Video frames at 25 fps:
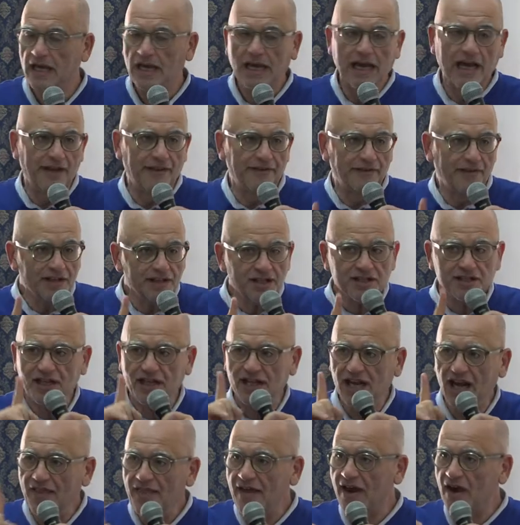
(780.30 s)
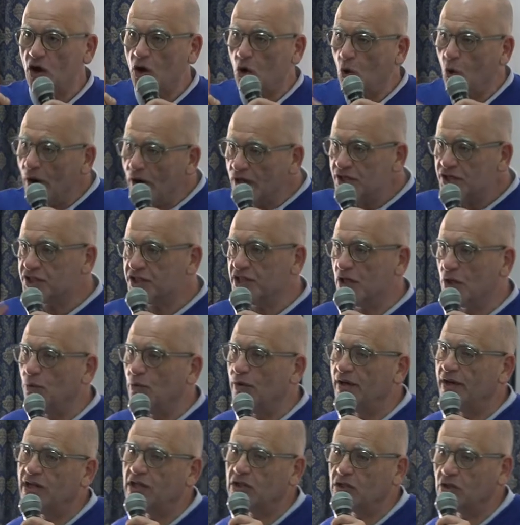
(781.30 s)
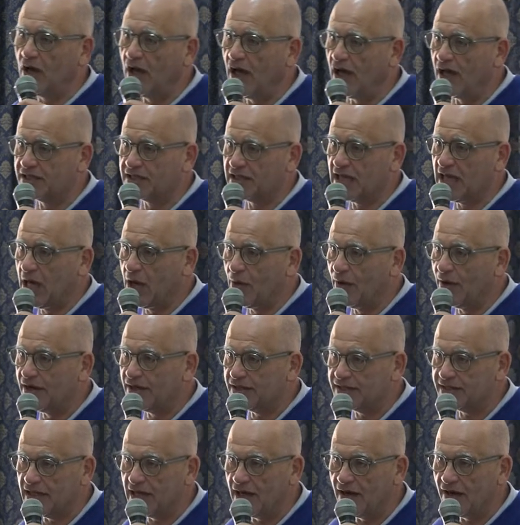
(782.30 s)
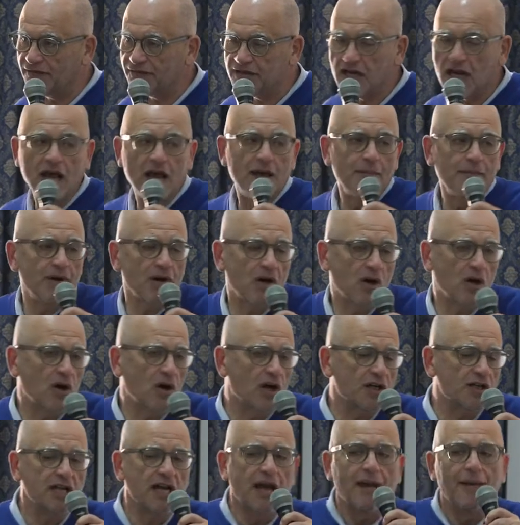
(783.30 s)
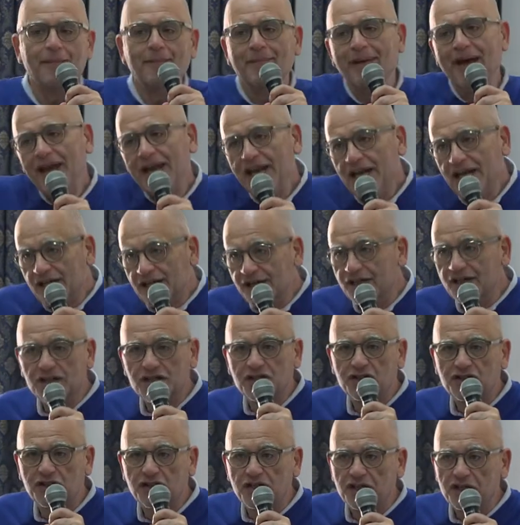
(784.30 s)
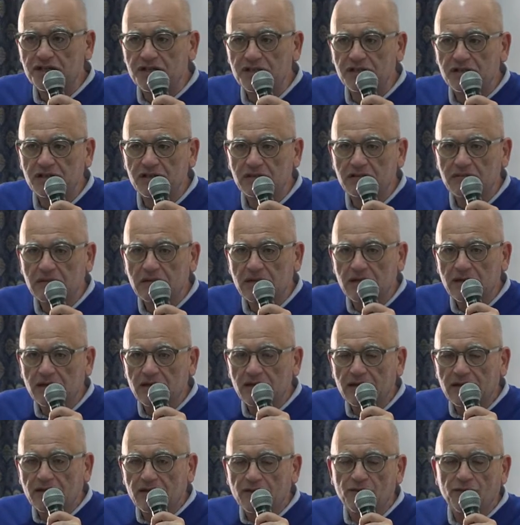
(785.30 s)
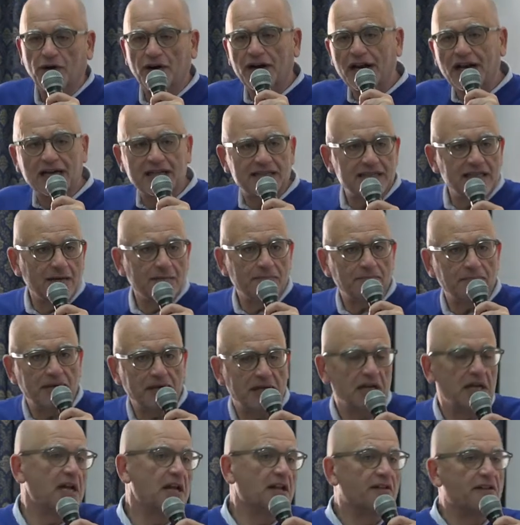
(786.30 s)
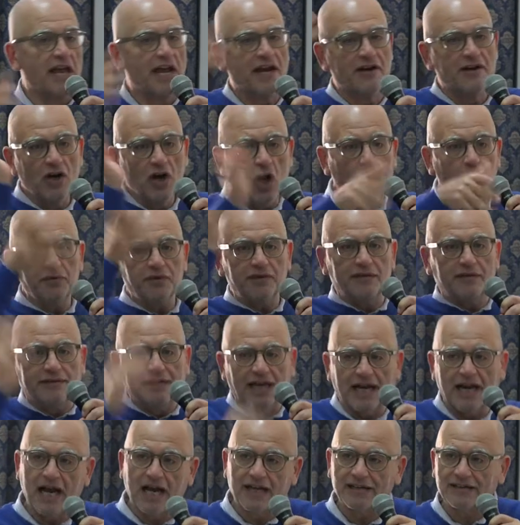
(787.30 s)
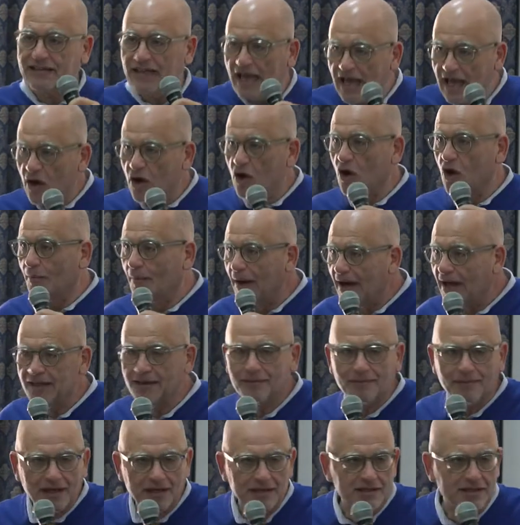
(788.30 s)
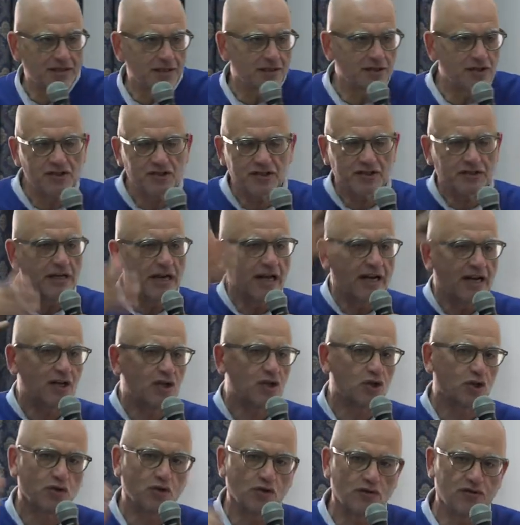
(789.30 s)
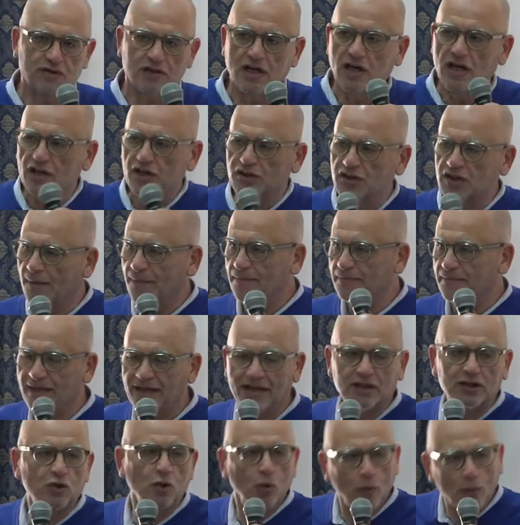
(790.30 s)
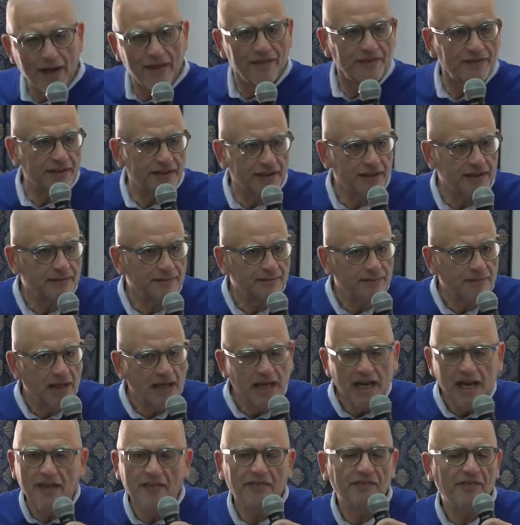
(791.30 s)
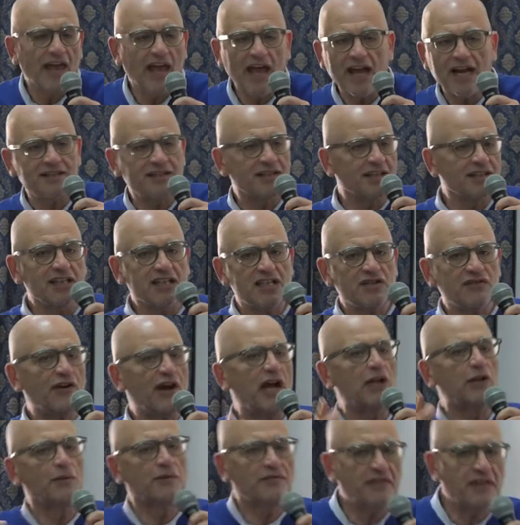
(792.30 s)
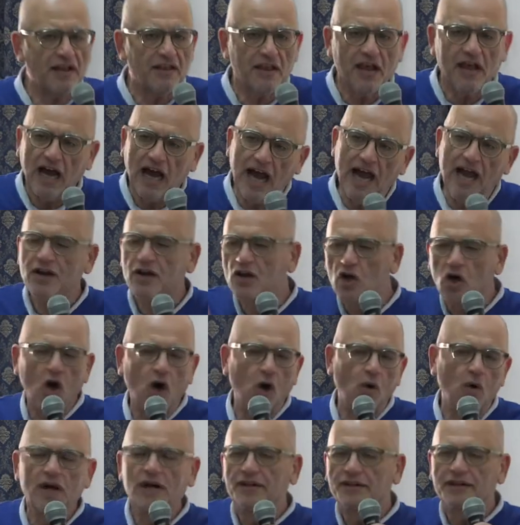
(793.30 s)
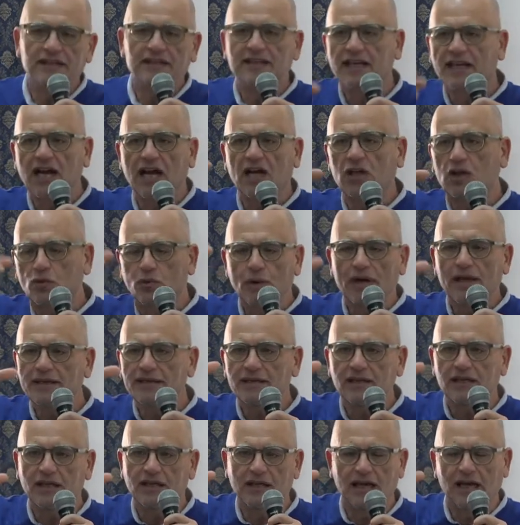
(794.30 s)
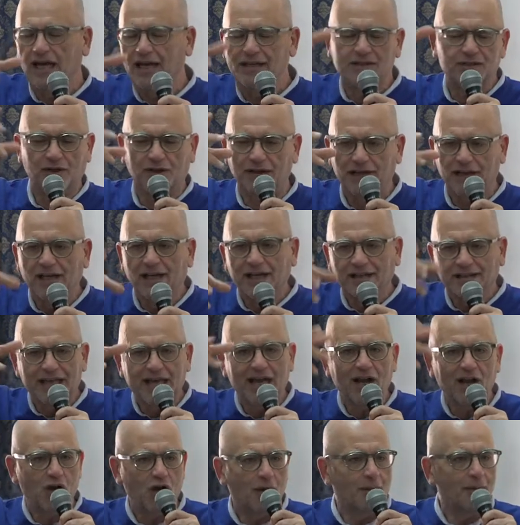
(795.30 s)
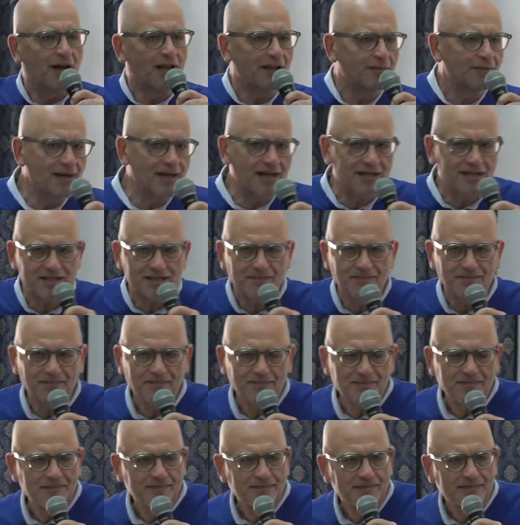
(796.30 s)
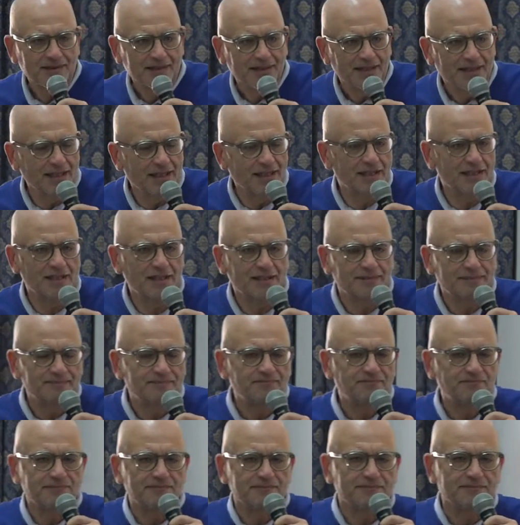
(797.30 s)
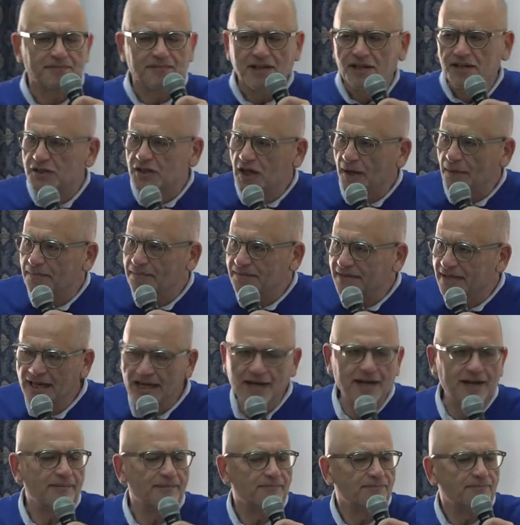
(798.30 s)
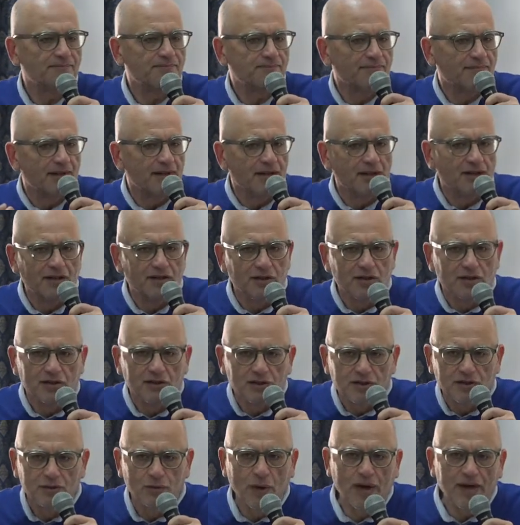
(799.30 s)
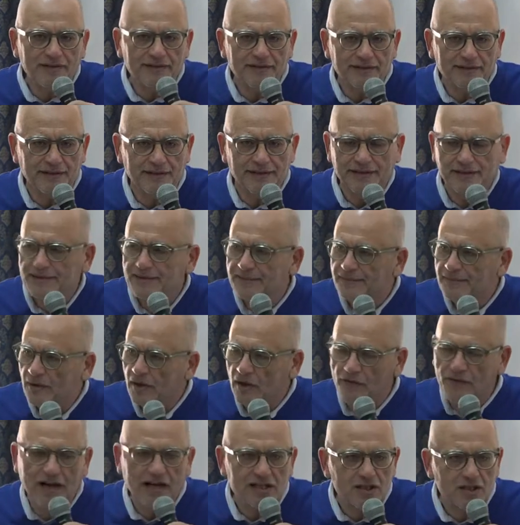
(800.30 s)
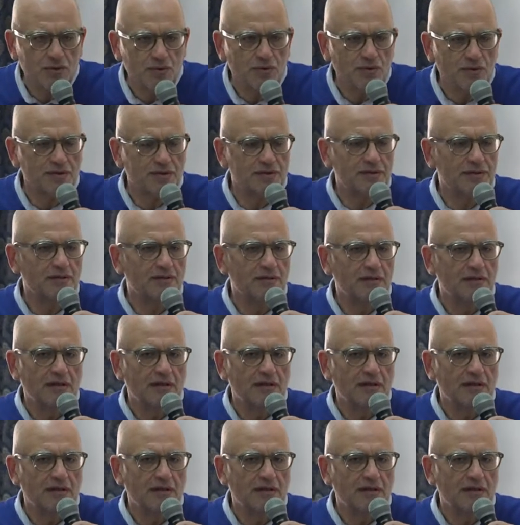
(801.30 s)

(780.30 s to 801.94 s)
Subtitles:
And this is another question we need to ask ourselves, because many Christians, for example, they know there are 10 commandments in Exodus chapter 20, and they are satisfied with that. I know that there are 10 commandments in chapter 20 of Exodus.